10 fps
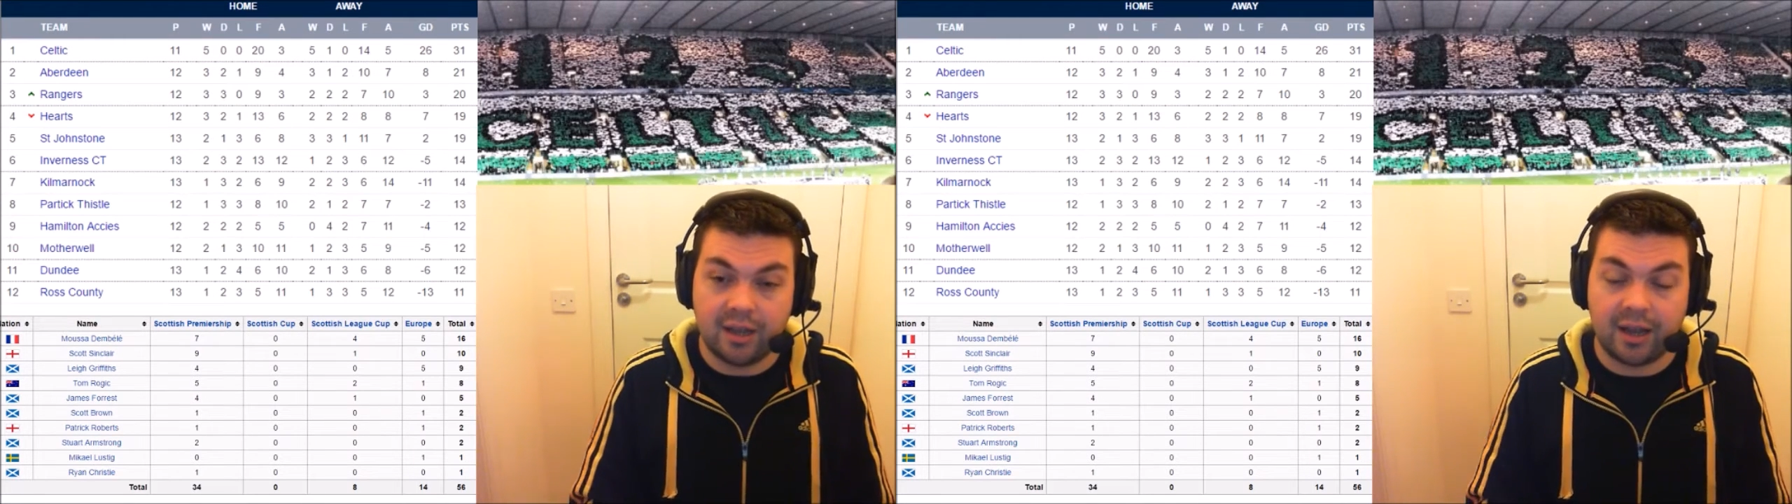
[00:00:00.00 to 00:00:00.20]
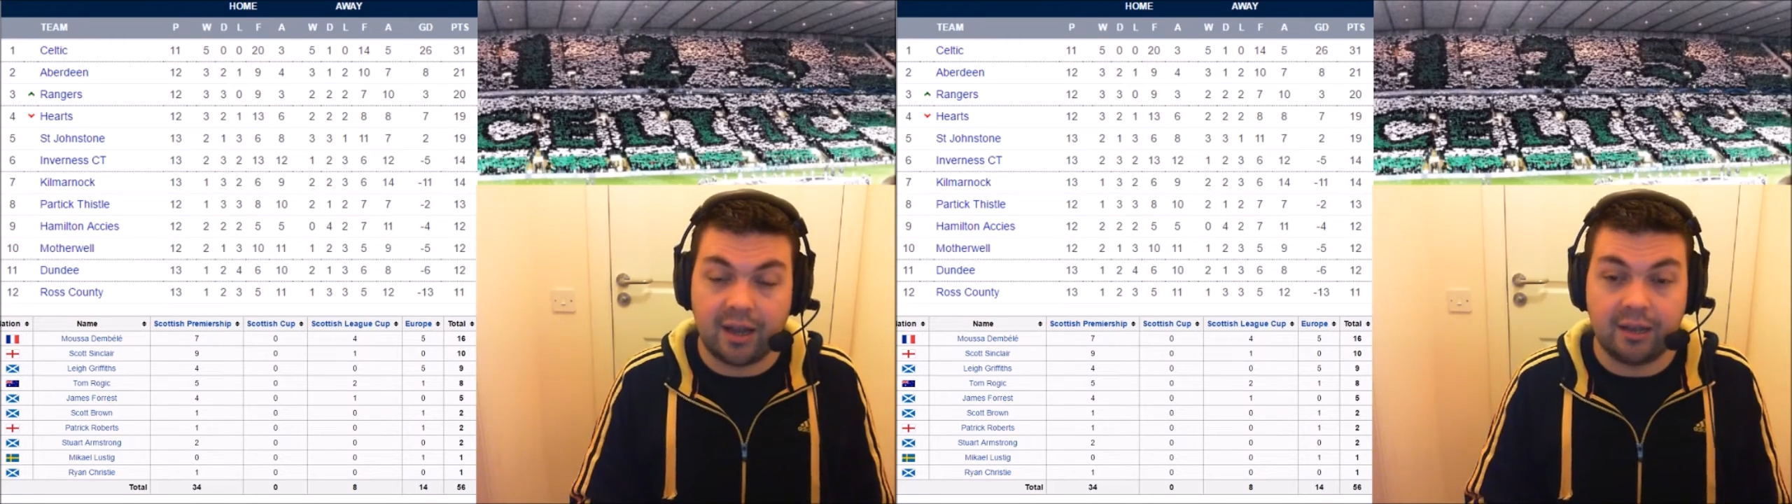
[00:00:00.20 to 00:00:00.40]

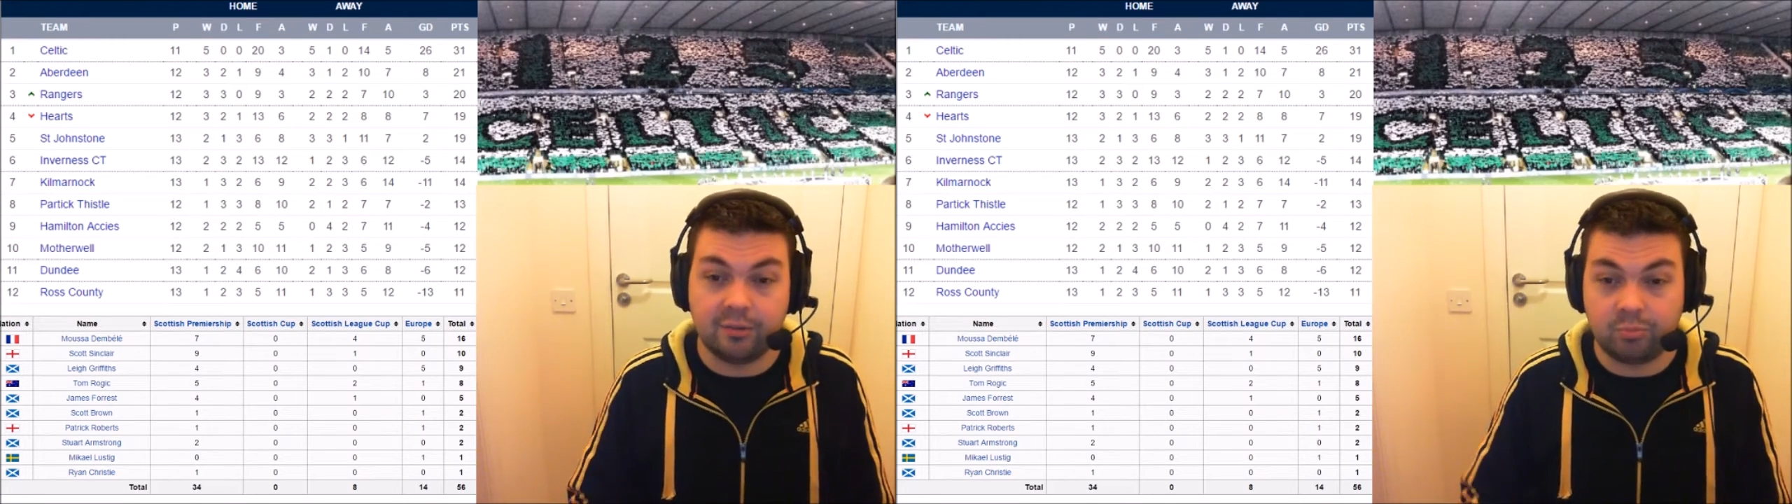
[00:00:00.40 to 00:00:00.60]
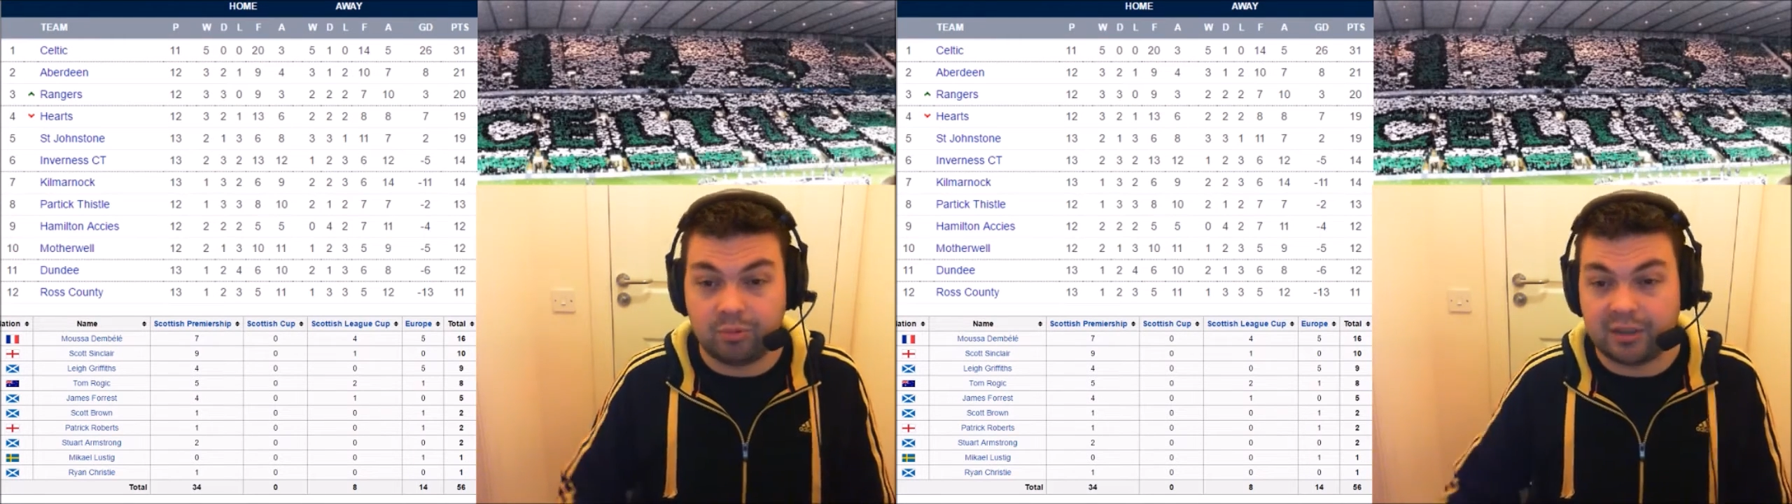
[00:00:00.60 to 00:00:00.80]
And
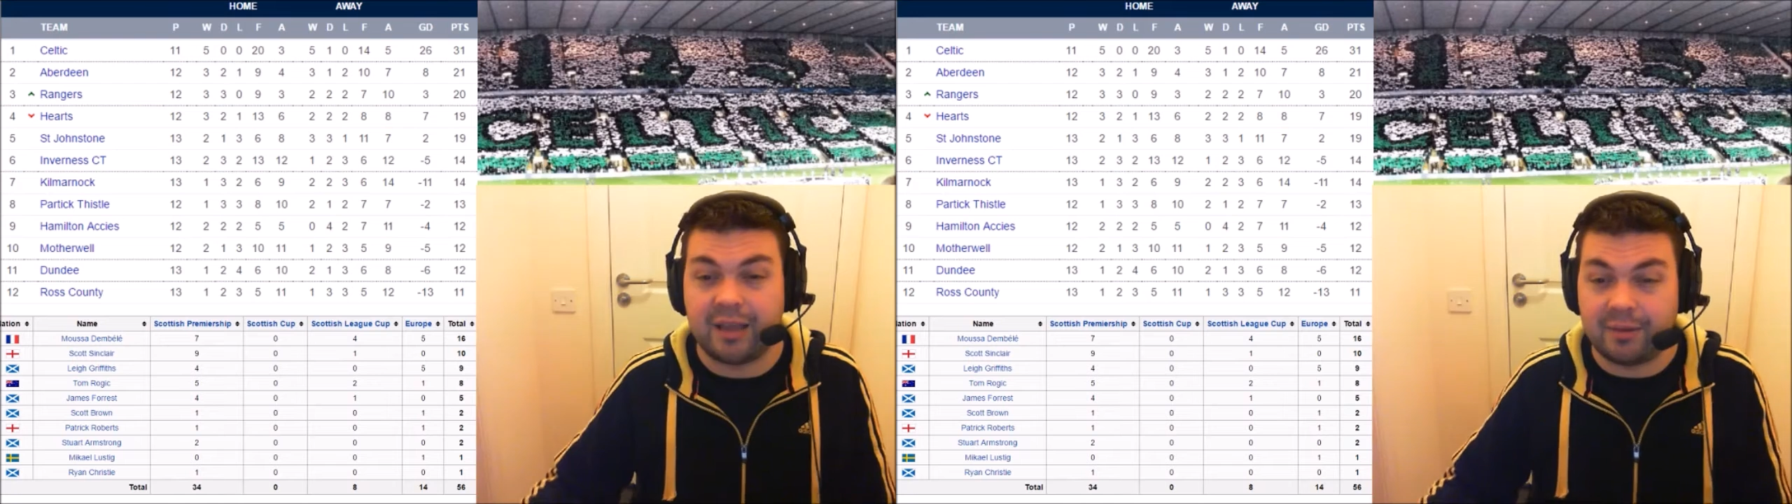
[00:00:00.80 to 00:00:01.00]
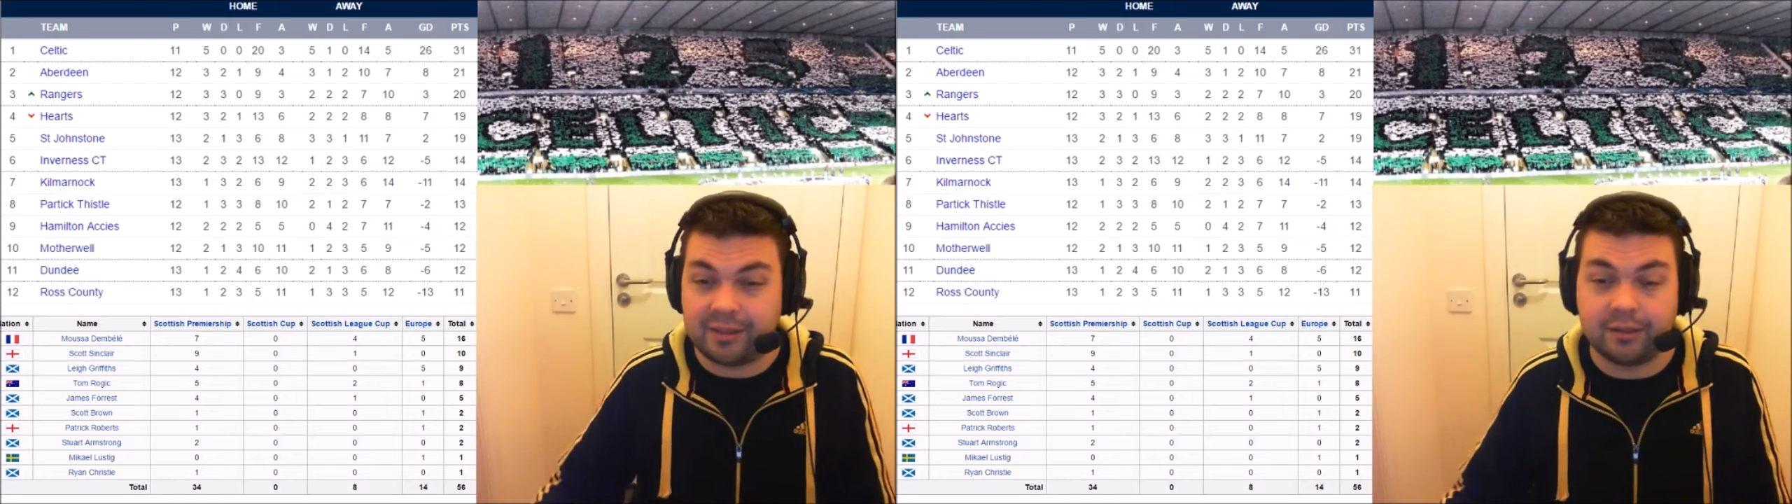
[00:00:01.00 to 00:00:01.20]
yeah,
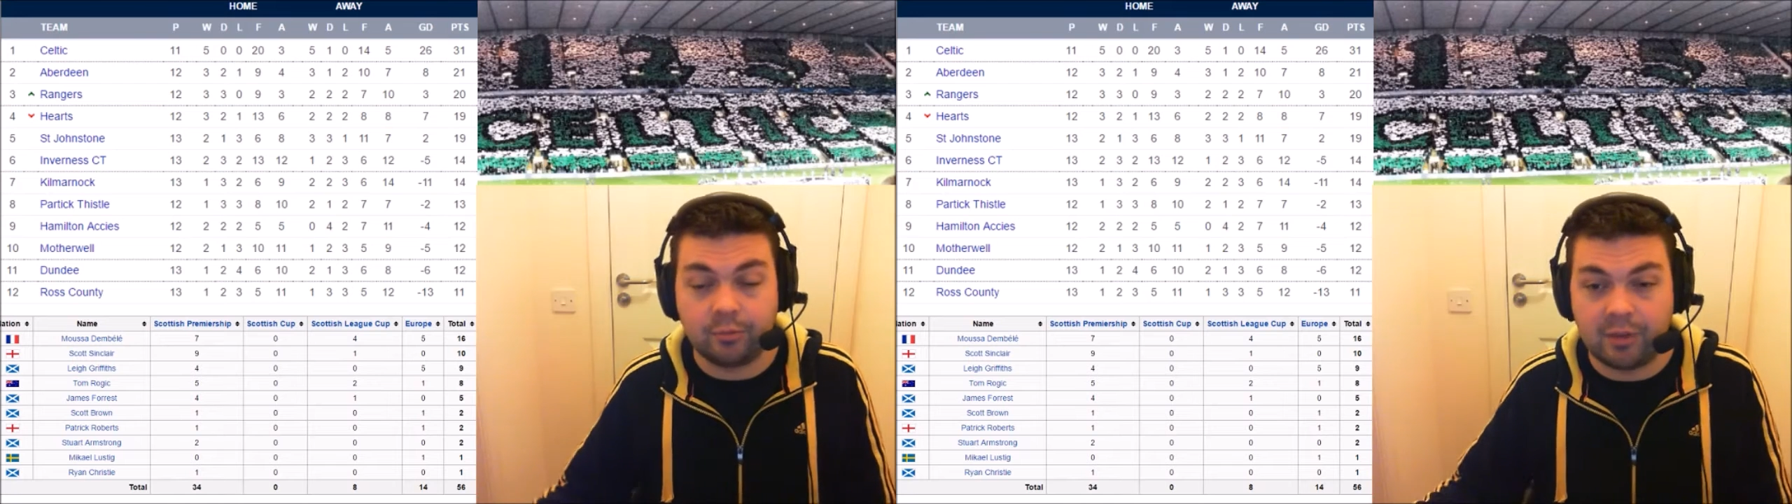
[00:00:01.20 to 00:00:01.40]
we did